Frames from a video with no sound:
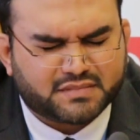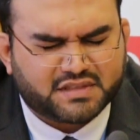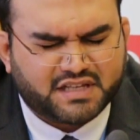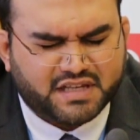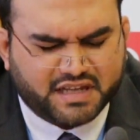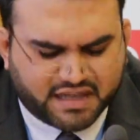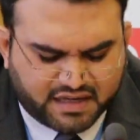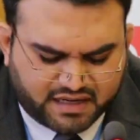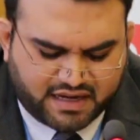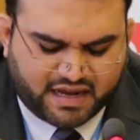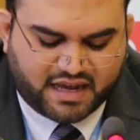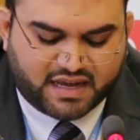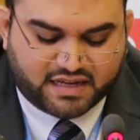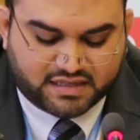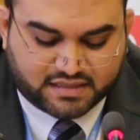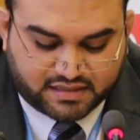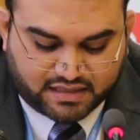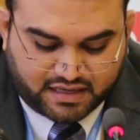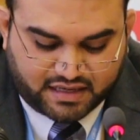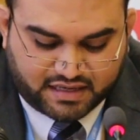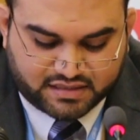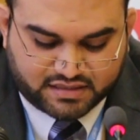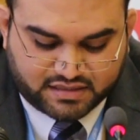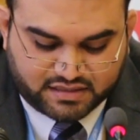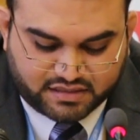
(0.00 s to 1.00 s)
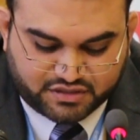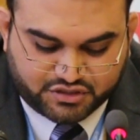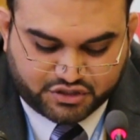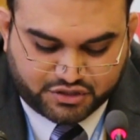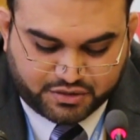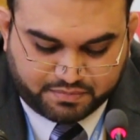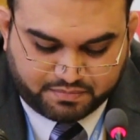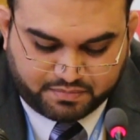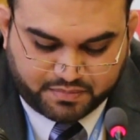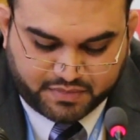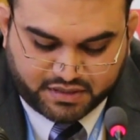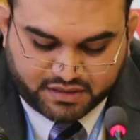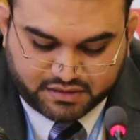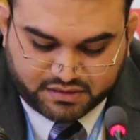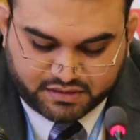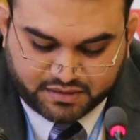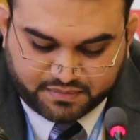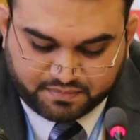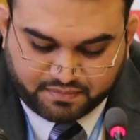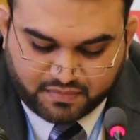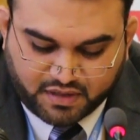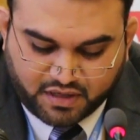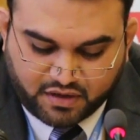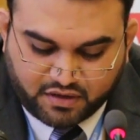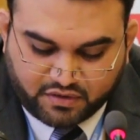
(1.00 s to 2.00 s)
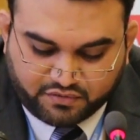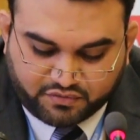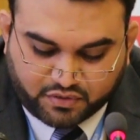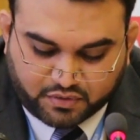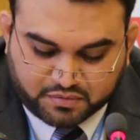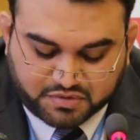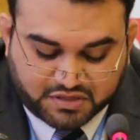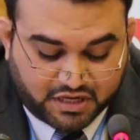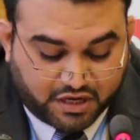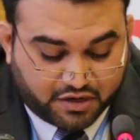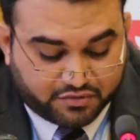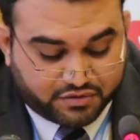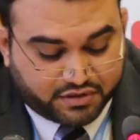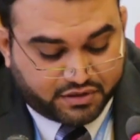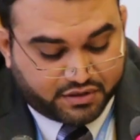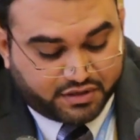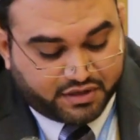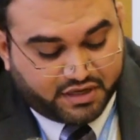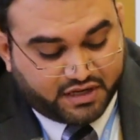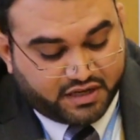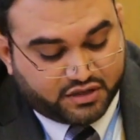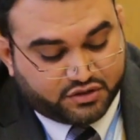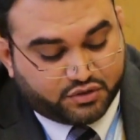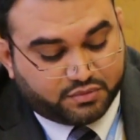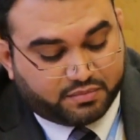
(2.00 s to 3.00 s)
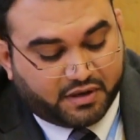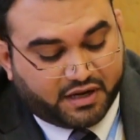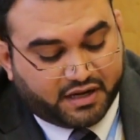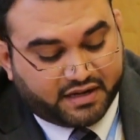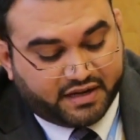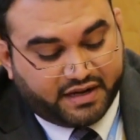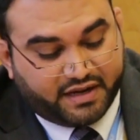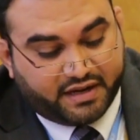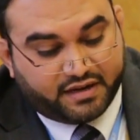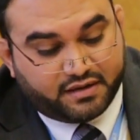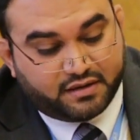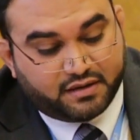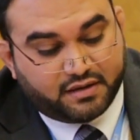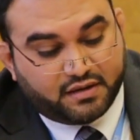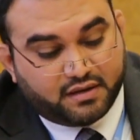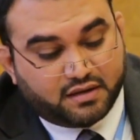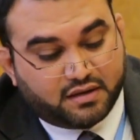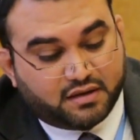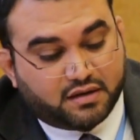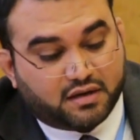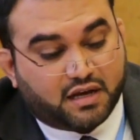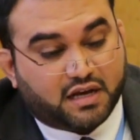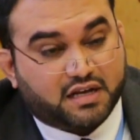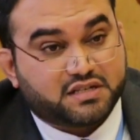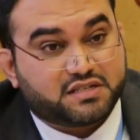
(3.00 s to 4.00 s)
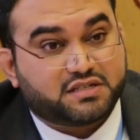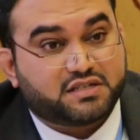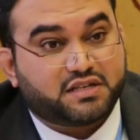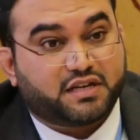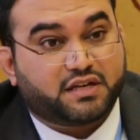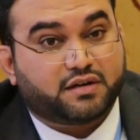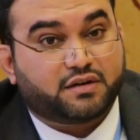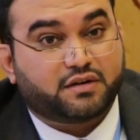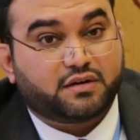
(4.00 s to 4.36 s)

canister shipment from South Korea to Bahrain last year.